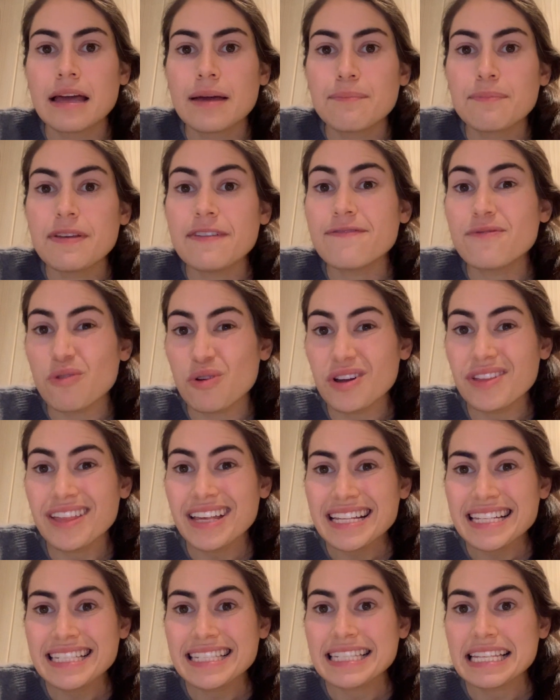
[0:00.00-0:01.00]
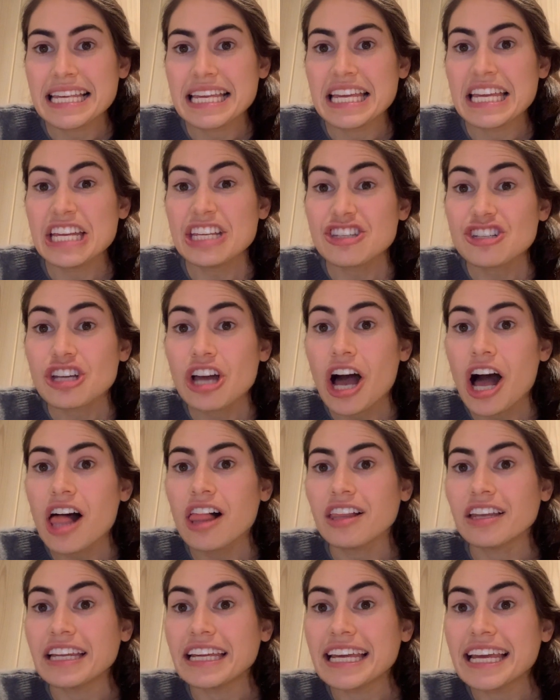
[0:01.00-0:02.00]
Before this, each
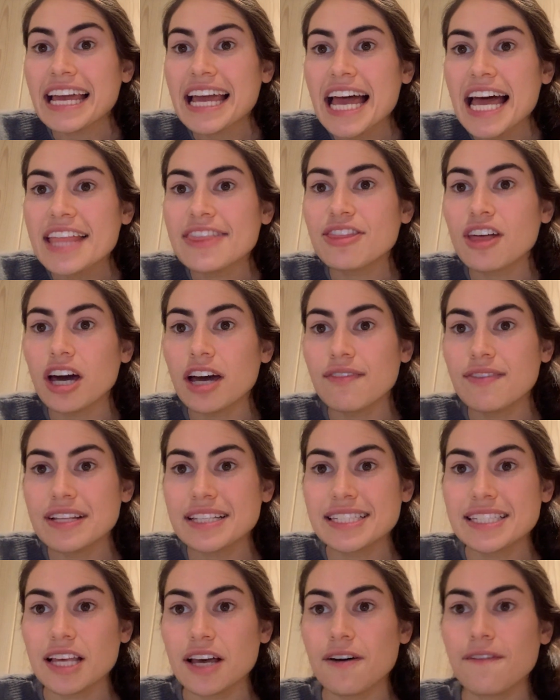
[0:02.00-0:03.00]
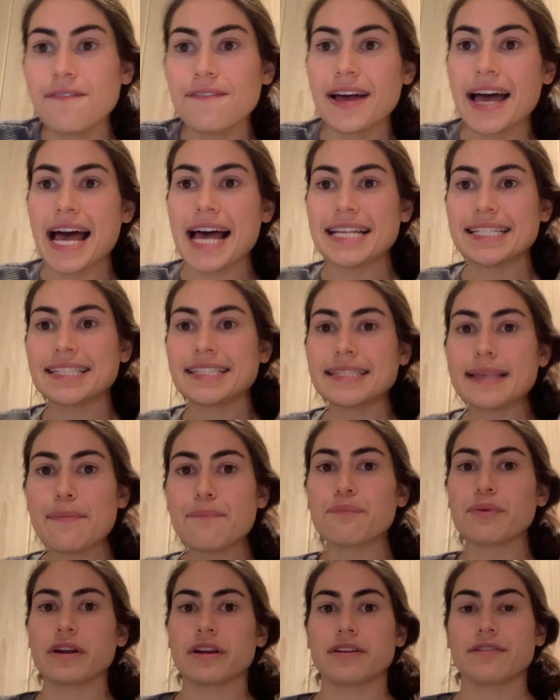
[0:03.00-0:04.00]
colony had thought of itself as
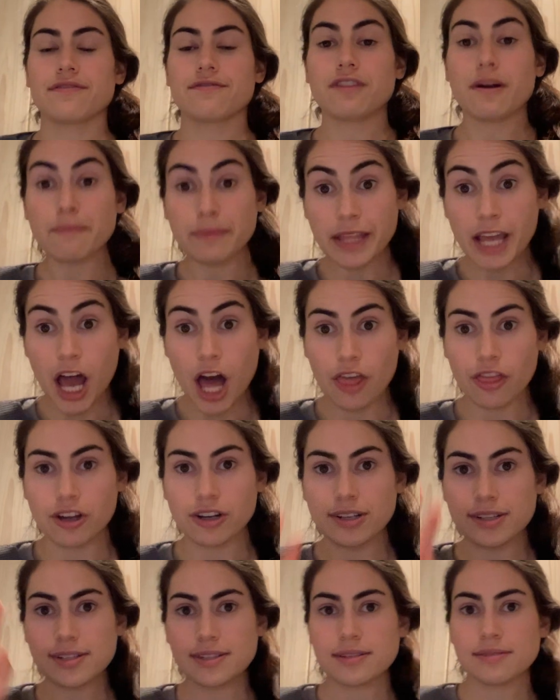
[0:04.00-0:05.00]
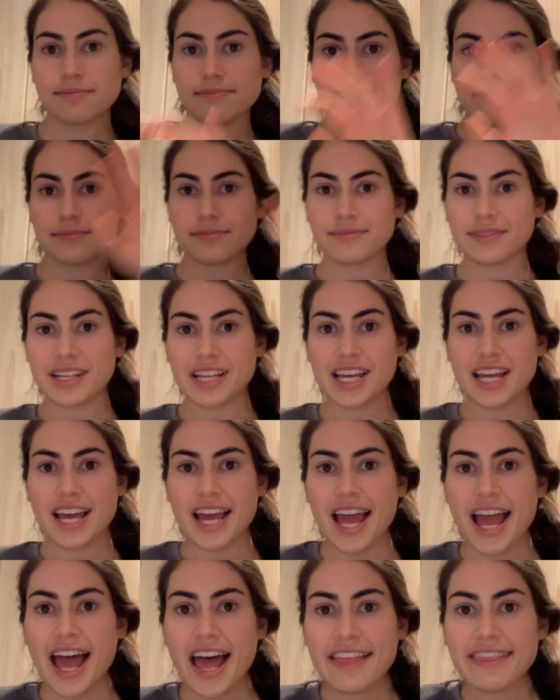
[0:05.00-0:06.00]
separate from the others.
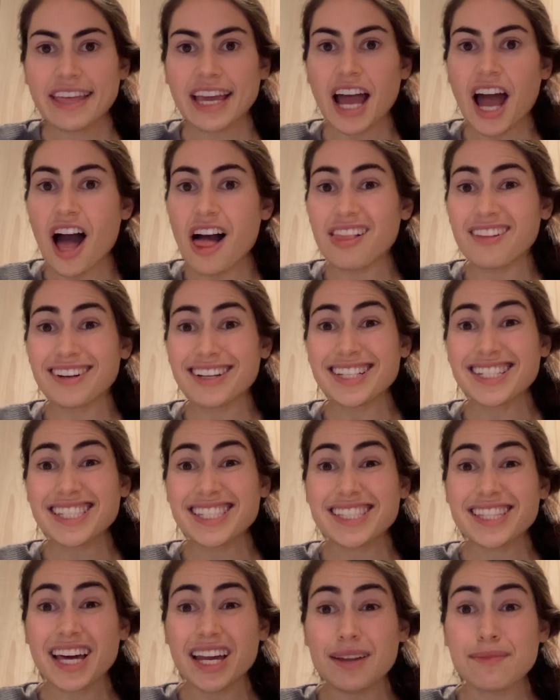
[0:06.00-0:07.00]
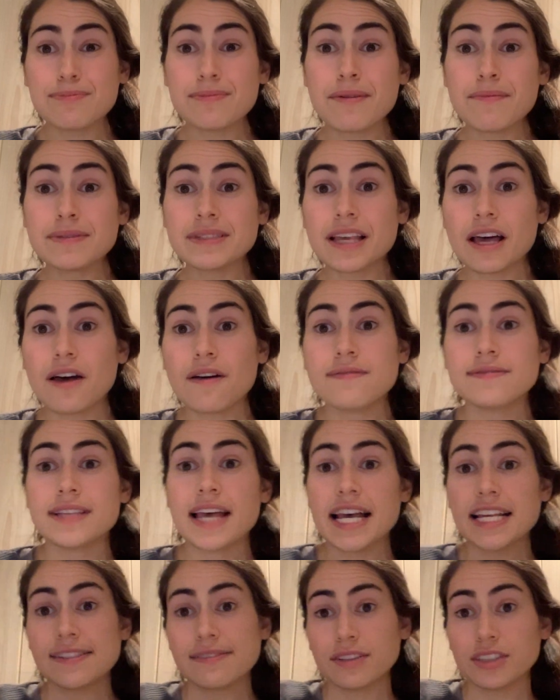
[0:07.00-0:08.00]
The colonists thought of themselves
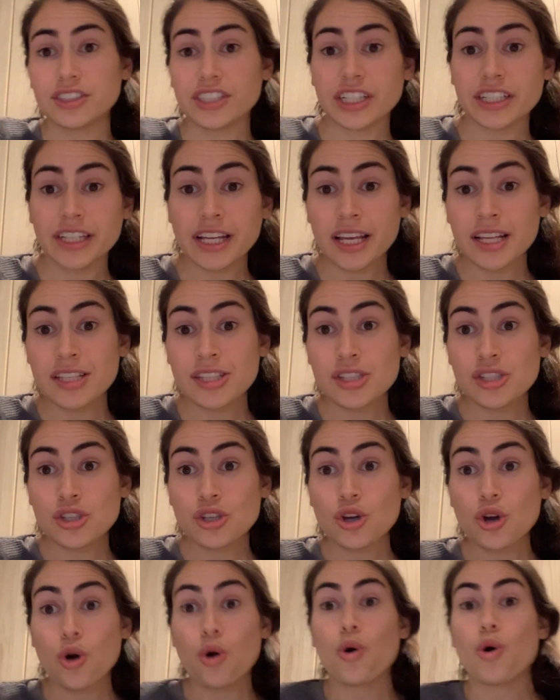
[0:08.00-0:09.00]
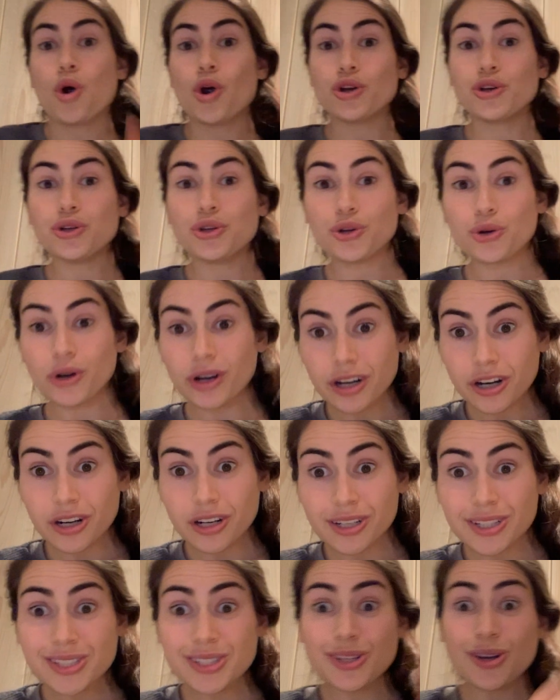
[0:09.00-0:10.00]
as Virginians or New
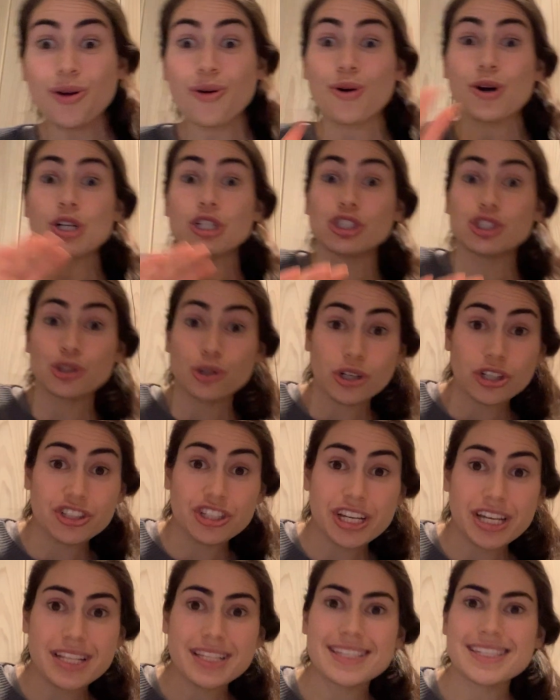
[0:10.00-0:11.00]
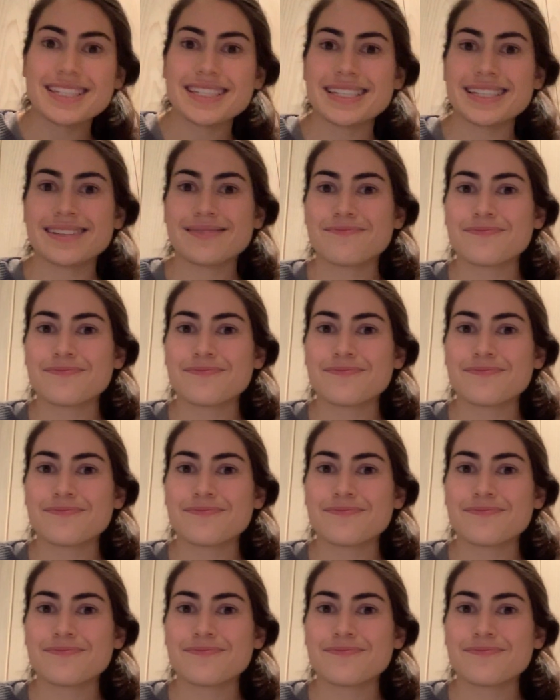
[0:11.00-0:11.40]
Yorkers or Georgians.